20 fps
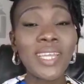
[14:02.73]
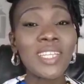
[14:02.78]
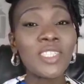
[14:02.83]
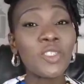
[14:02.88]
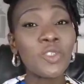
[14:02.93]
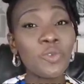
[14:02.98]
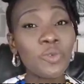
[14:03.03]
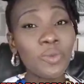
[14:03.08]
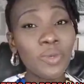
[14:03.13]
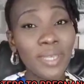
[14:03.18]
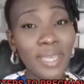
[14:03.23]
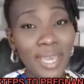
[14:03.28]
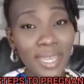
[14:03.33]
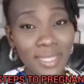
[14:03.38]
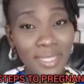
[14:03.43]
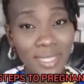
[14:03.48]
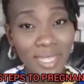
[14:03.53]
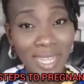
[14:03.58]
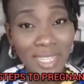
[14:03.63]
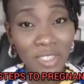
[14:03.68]
that you will
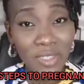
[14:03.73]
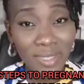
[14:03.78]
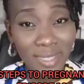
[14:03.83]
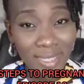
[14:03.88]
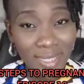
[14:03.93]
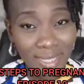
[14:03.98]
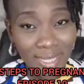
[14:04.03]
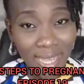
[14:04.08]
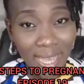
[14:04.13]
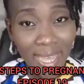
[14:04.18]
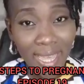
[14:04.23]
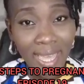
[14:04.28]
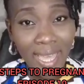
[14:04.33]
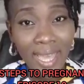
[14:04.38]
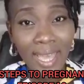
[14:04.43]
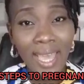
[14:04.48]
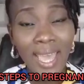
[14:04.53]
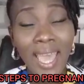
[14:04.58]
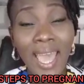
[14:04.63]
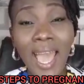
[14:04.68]
get that desire.